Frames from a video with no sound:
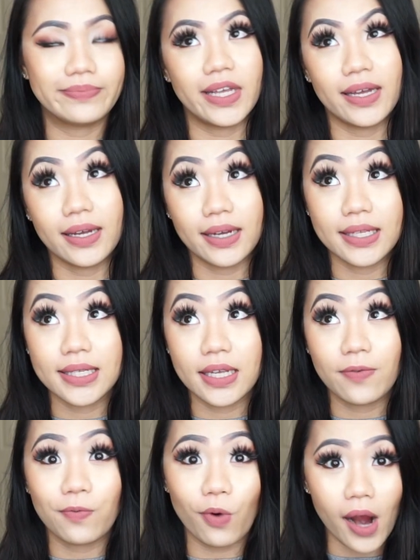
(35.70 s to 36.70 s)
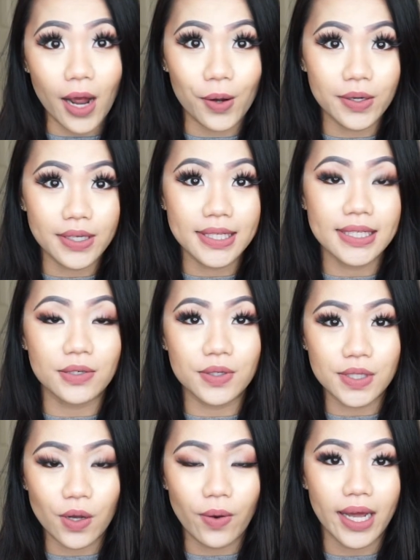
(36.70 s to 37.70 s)
I'd say 4 hours or
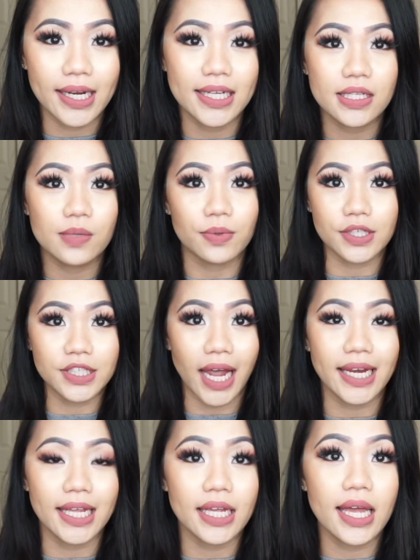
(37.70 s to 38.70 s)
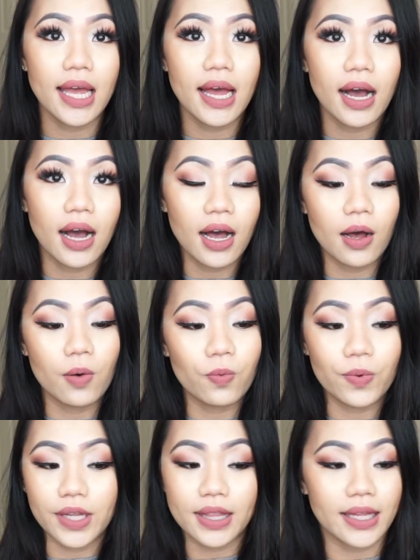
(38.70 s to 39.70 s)
so, I'd get super shiny
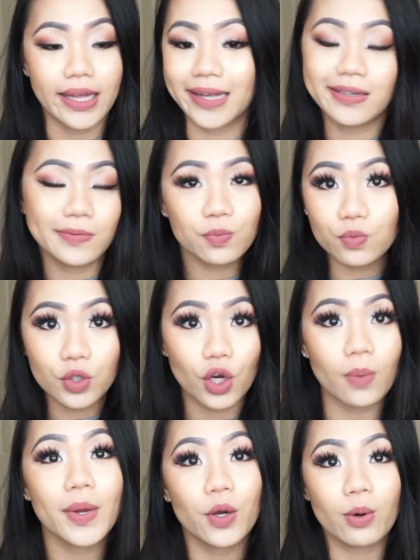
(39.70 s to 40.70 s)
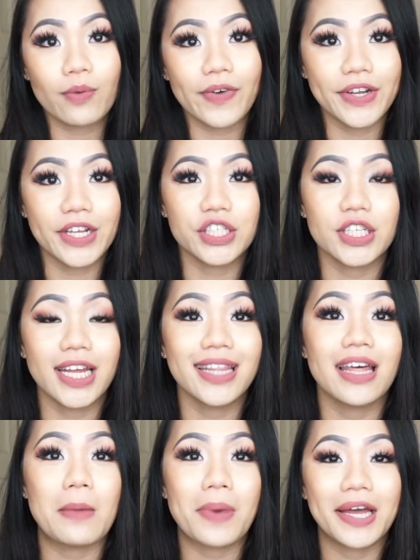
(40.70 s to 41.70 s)
with like, you know, my normal foundation,
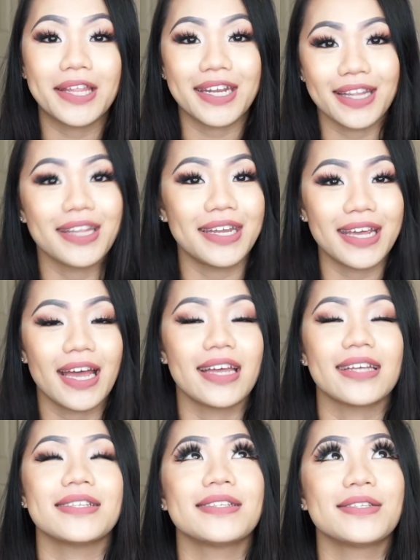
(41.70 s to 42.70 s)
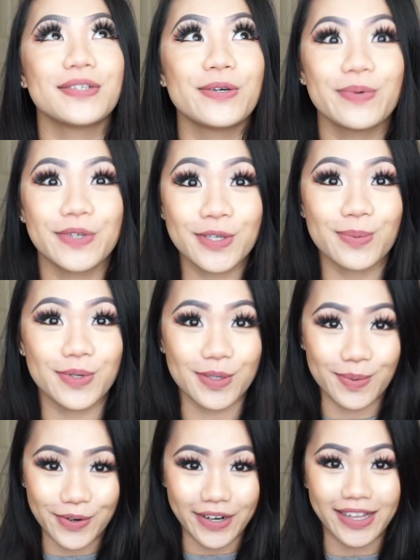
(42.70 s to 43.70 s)
and then by the end of the day I get super
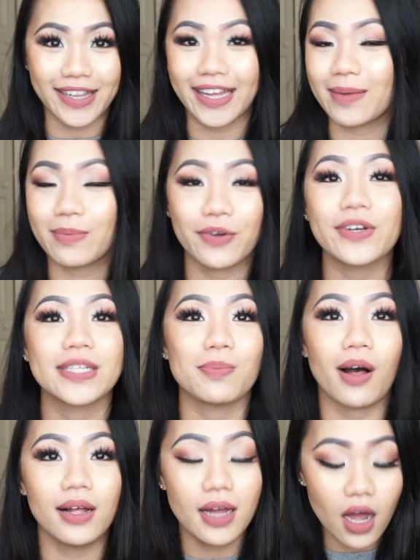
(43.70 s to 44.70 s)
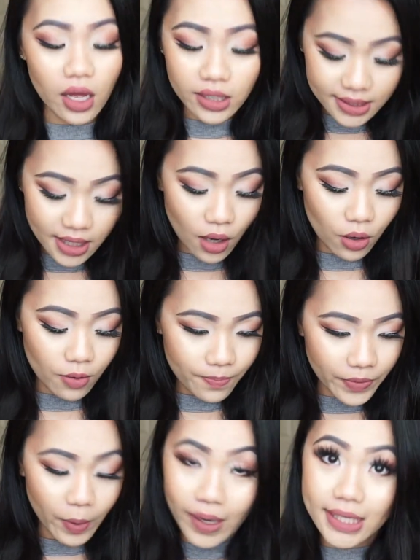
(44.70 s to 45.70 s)
oily, like I'm a grease ball. So
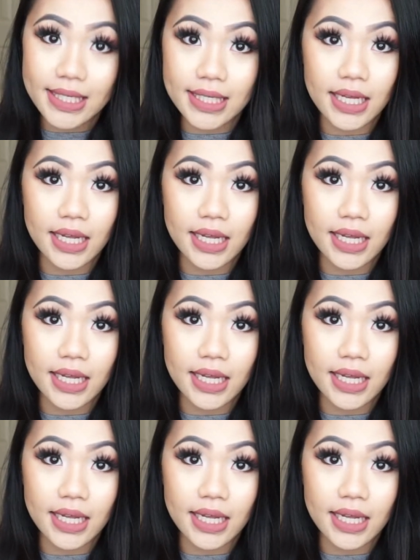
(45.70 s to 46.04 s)
I was